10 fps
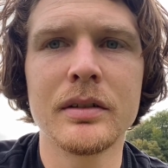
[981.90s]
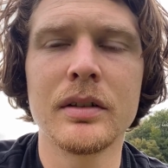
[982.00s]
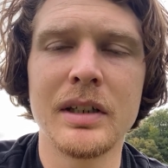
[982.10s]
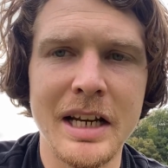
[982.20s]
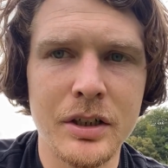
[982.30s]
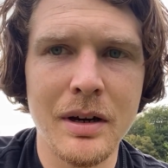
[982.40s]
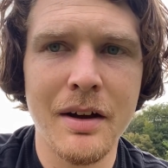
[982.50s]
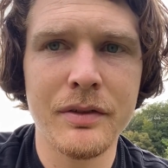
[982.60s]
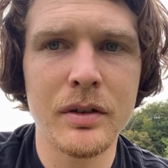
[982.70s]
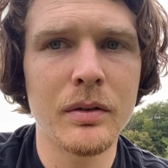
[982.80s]
Unless you
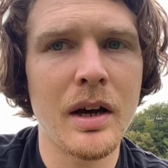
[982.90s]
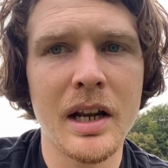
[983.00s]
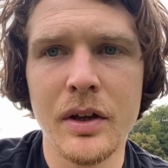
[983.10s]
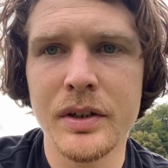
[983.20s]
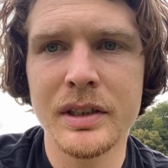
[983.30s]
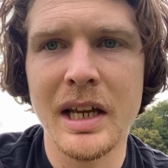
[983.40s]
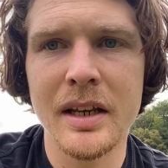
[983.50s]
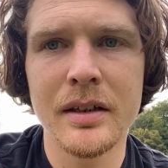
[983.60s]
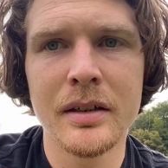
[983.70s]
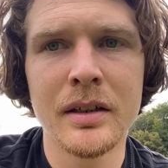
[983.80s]
have to, and I
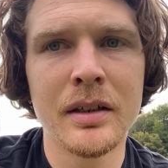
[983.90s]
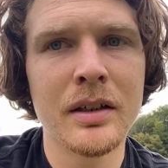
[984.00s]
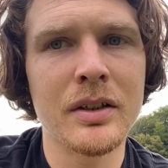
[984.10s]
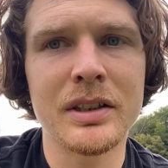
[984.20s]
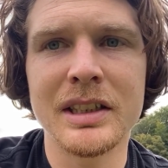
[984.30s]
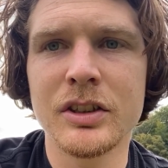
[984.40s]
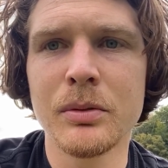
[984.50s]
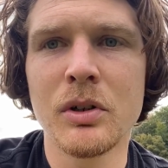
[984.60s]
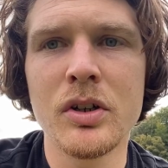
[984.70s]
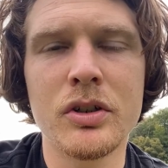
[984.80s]
understand. Because in
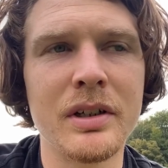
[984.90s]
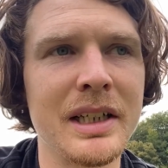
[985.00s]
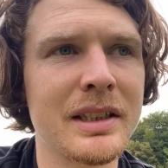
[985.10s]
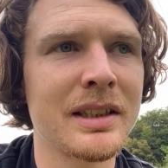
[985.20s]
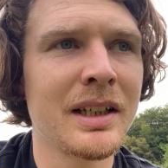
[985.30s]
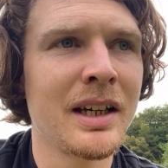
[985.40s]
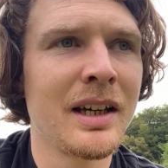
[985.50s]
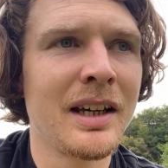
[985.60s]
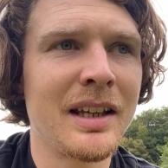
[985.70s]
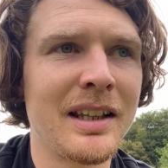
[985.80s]
some countries,
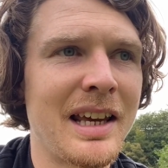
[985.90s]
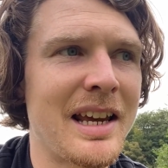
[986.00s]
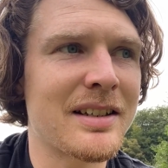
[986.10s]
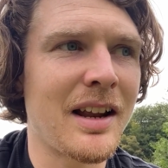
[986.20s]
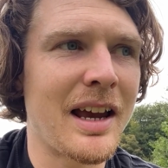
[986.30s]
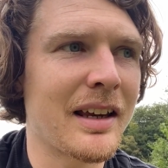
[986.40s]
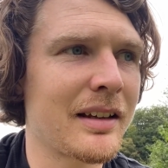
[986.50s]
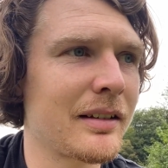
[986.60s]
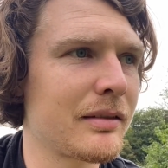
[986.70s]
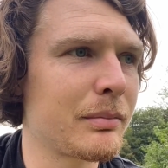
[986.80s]
it's like
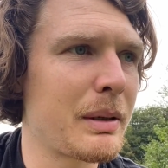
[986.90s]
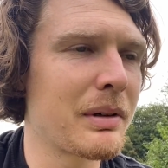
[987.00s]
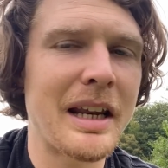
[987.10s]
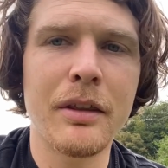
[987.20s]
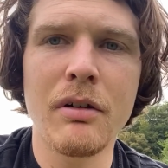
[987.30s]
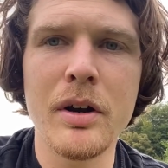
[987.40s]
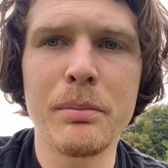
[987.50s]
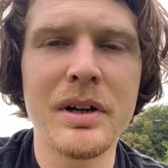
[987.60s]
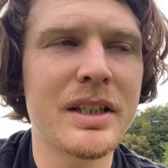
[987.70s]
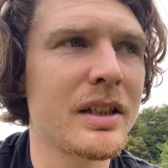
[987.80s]
people getting thrown in
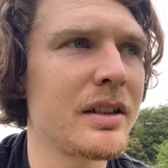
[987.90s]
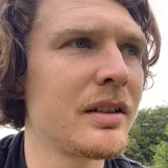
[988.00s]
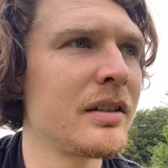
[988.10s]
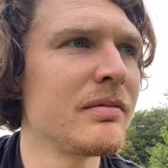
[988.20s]
prison.